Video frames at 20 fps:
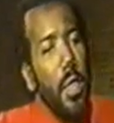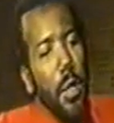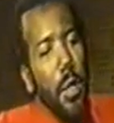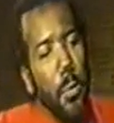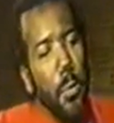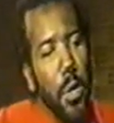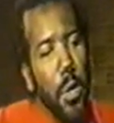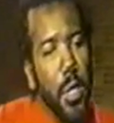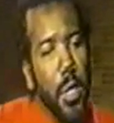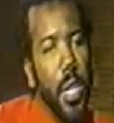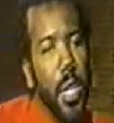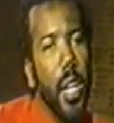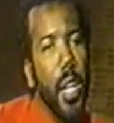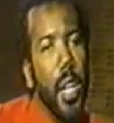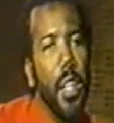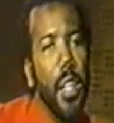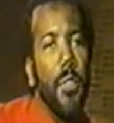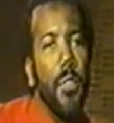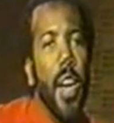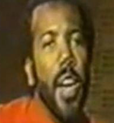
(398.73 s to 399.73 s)
with
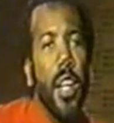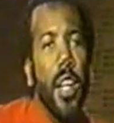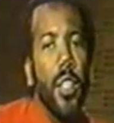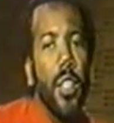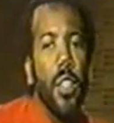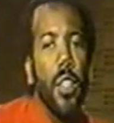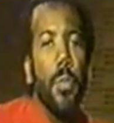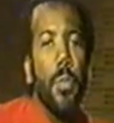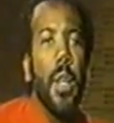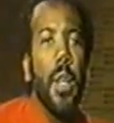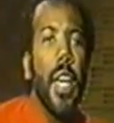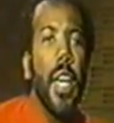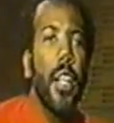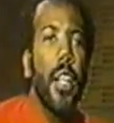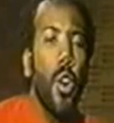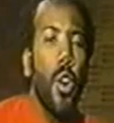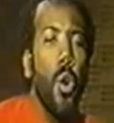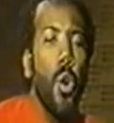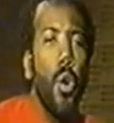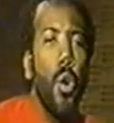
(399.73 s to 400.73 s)
taking advantage of playing
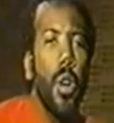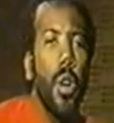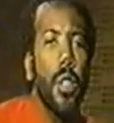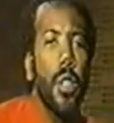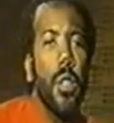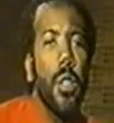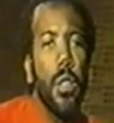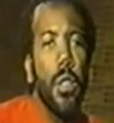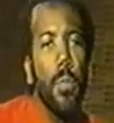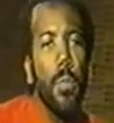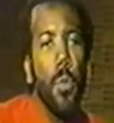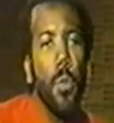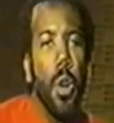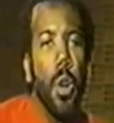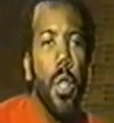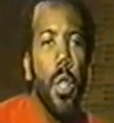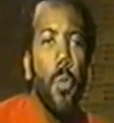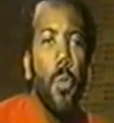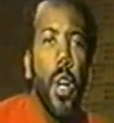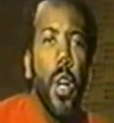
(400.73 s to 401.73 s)
chords or
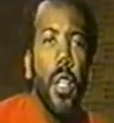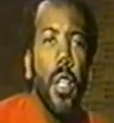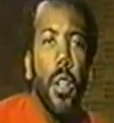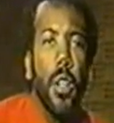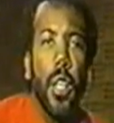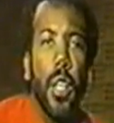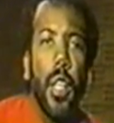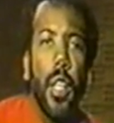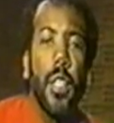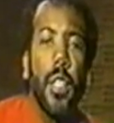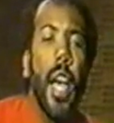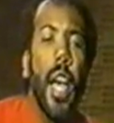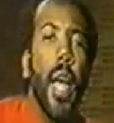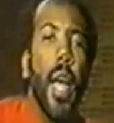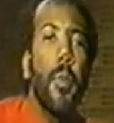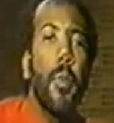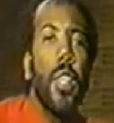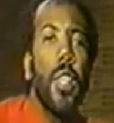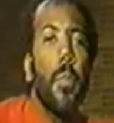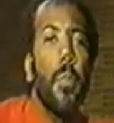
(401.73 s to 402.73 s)
more than one note at a
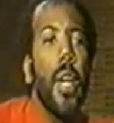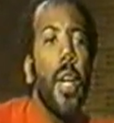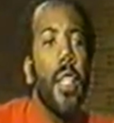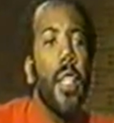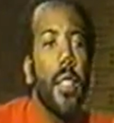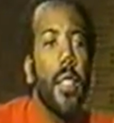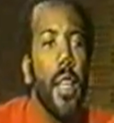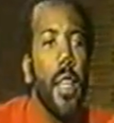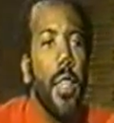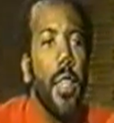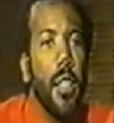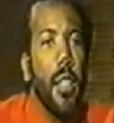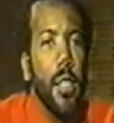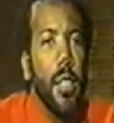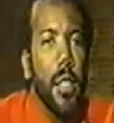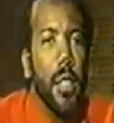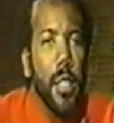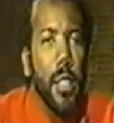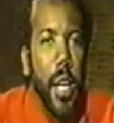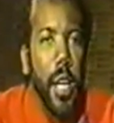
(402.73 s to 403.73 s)
time on the bass. Now this
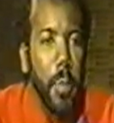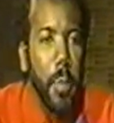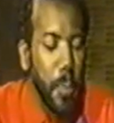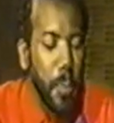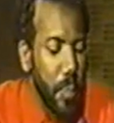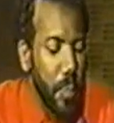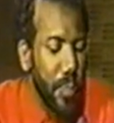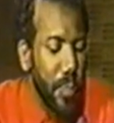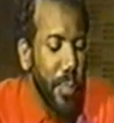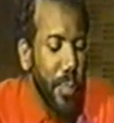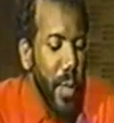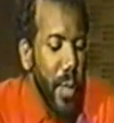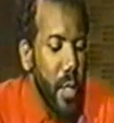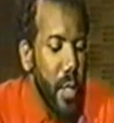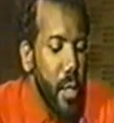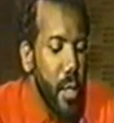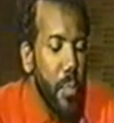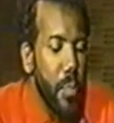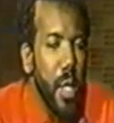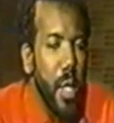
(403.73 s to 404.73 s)
is
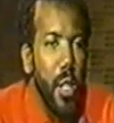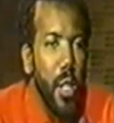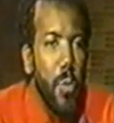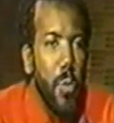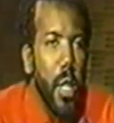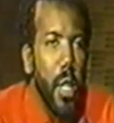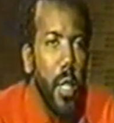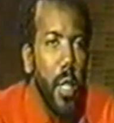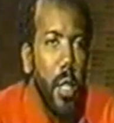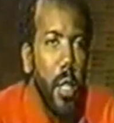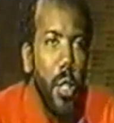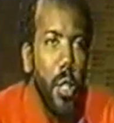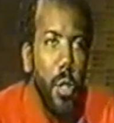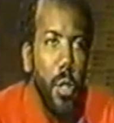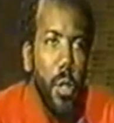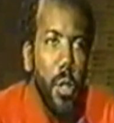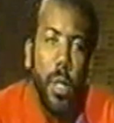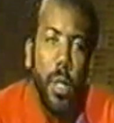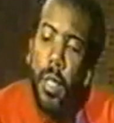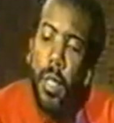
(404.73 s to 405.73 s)
something you want to
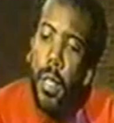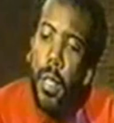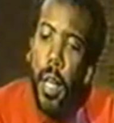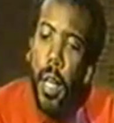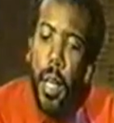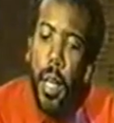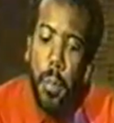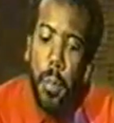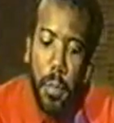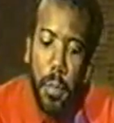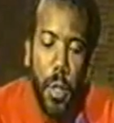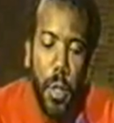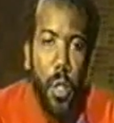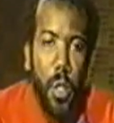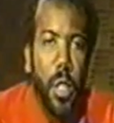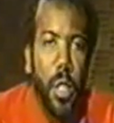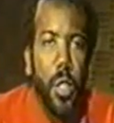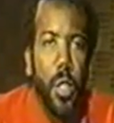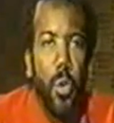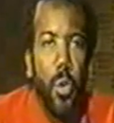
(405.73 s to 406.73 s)
use your
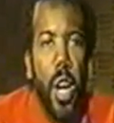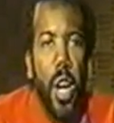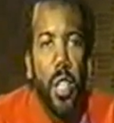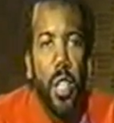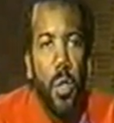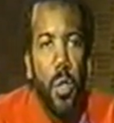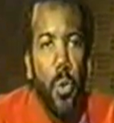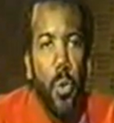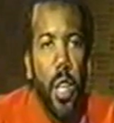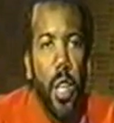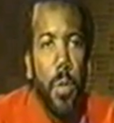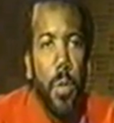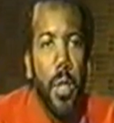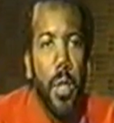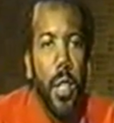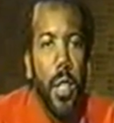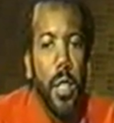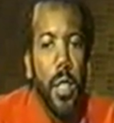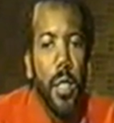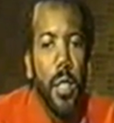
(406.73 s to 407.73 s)
discretion with,
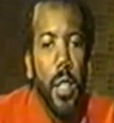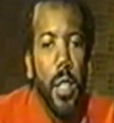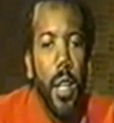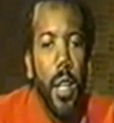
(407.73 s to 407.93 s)
because